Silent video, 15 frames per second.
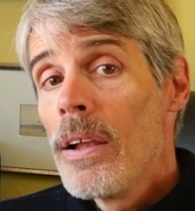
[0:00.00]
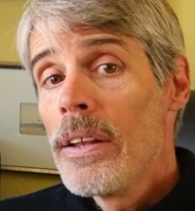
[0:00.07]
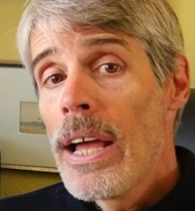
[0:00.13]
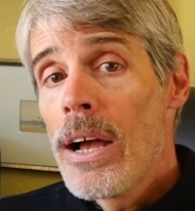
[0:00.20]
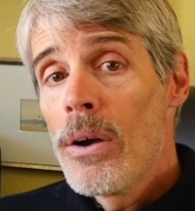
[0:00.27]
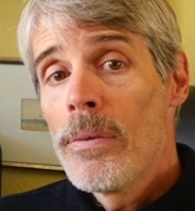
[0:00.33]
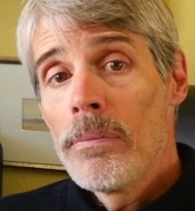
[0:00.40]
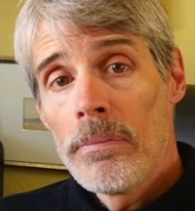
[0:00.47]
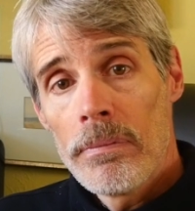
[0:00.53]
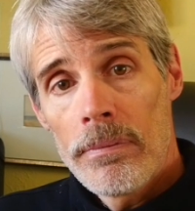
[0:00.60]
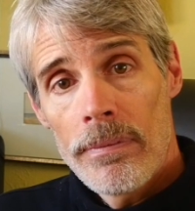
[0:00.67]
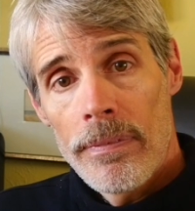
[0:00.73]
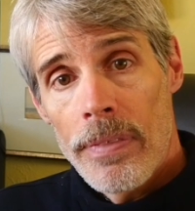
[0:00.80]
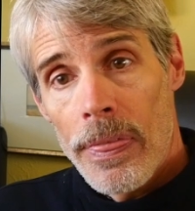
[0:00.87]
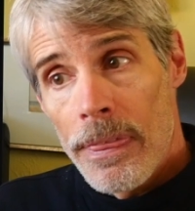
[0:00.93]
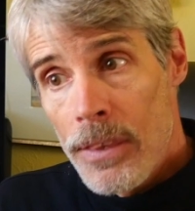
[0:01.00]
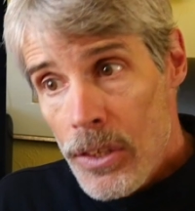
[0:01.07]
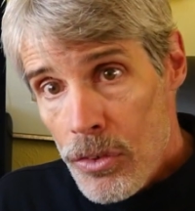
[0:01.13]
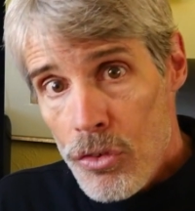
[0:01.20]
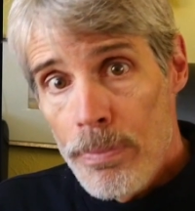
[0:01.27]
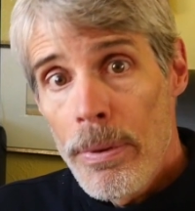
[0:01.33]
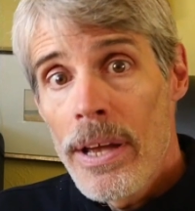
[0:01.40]
Now,
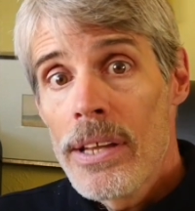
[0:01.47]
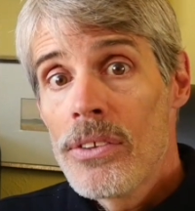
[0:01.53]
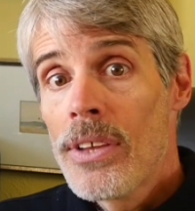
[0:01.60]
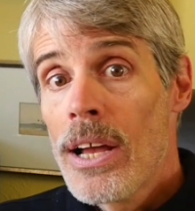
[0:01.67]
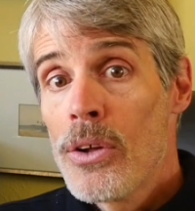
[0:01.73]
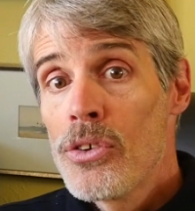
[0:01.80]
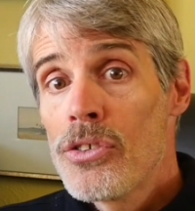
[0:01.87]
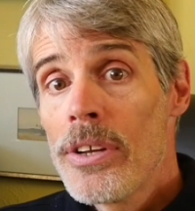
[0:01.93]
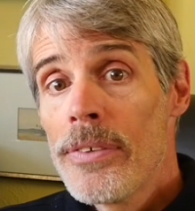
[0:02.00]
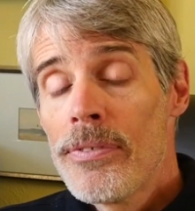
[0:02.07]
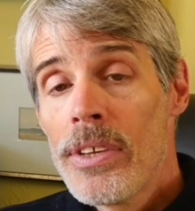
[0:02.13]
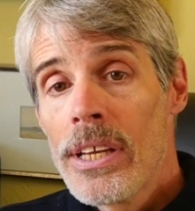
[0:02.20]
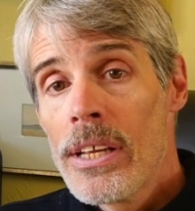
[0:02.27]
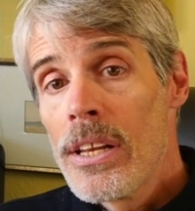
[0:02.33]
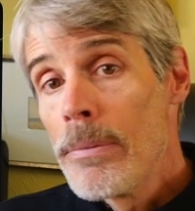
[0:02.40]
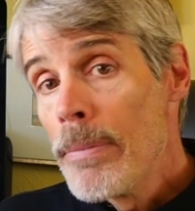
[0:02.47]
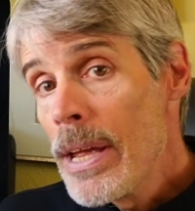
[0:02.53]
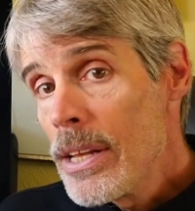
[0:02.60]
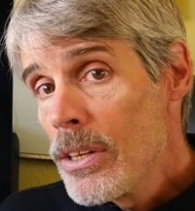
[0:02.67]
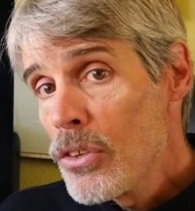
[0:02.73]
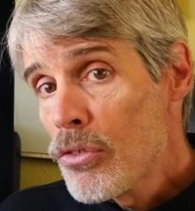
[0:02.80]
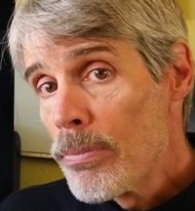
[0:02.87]
despite downshifting into
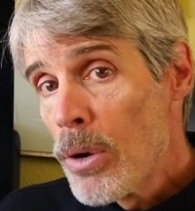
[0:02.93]
maintenance